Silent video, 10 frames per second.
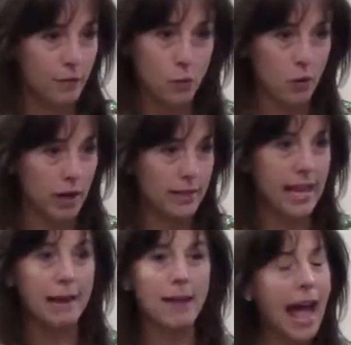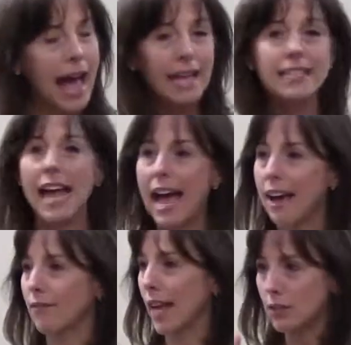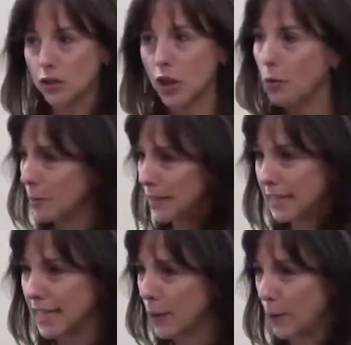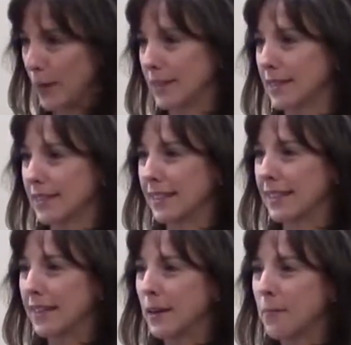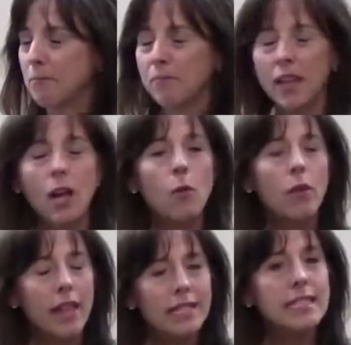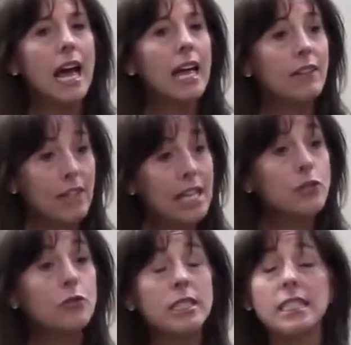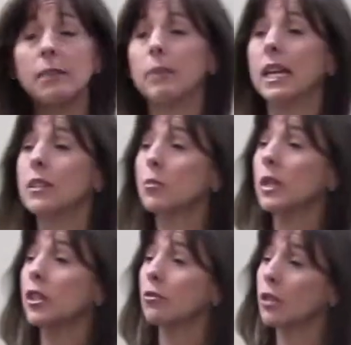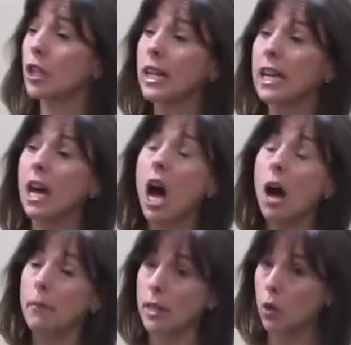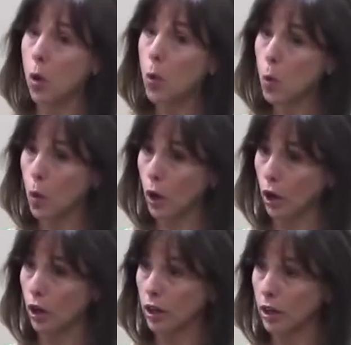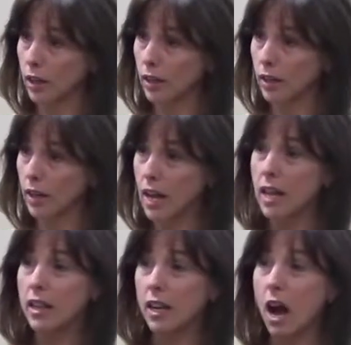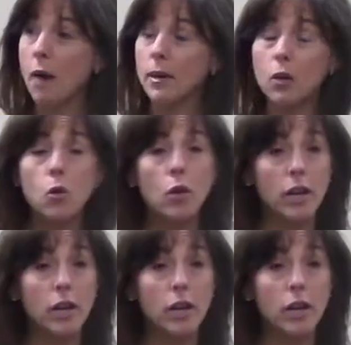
for it. They had to have that scope and sequence. Well, that's kind of interesting because when you look at Common Core, the Common Core